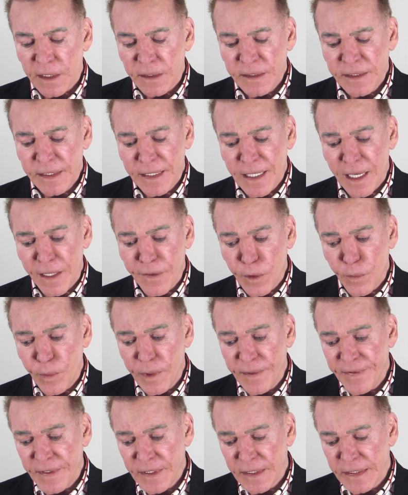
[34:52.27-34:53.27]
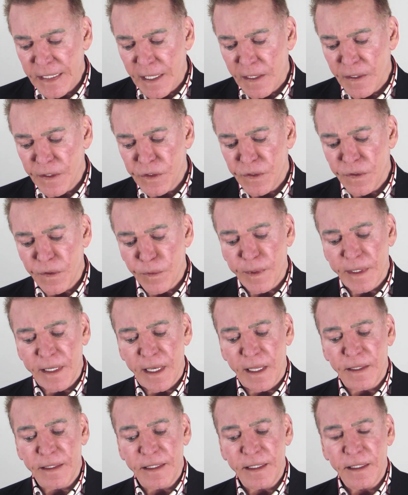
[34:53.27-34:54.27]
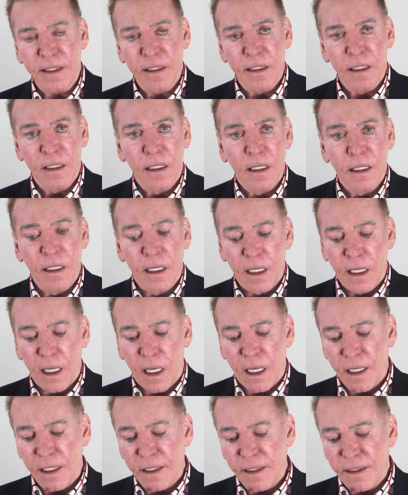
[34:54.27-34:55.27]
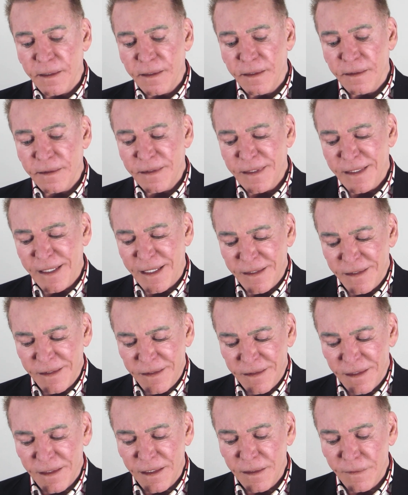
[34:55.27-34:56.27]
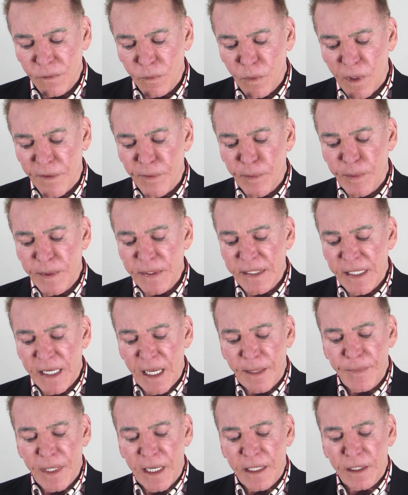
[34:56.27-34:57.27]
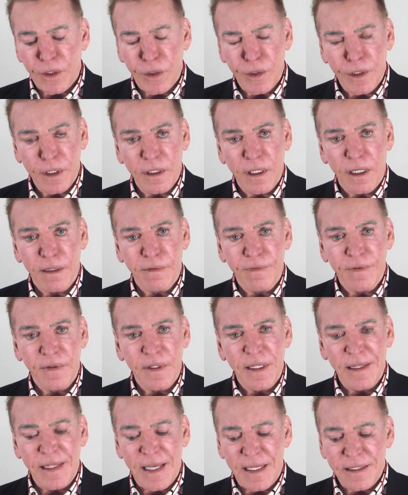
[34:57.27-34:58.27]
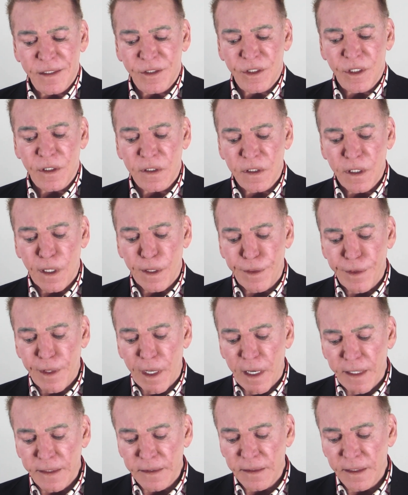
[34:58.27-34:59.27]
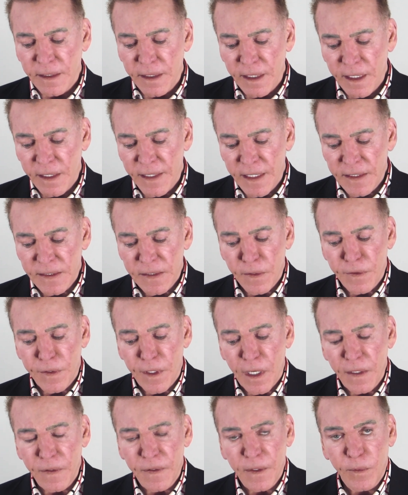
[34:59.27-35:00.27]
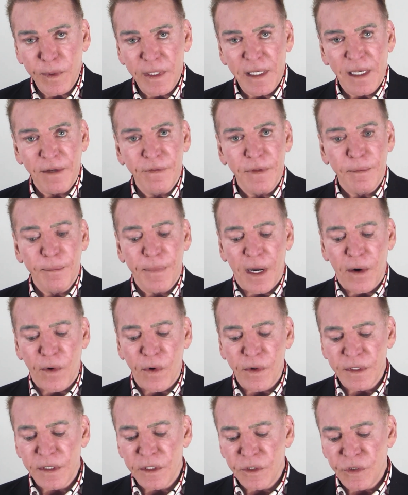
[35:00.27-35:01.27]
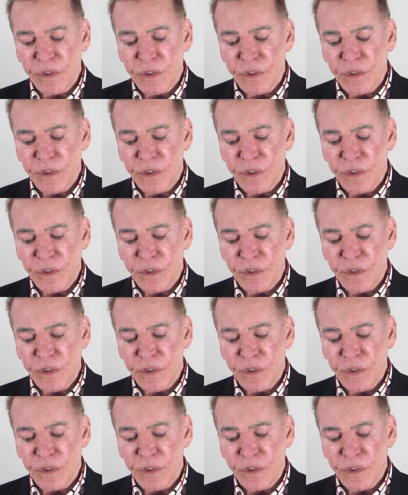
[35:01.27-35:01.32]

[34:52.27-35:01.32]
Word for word: Together, we've acknowledged the reality uh, that wherever we say I'm not good enough, that's just a thought, and that's a thought that we have the power to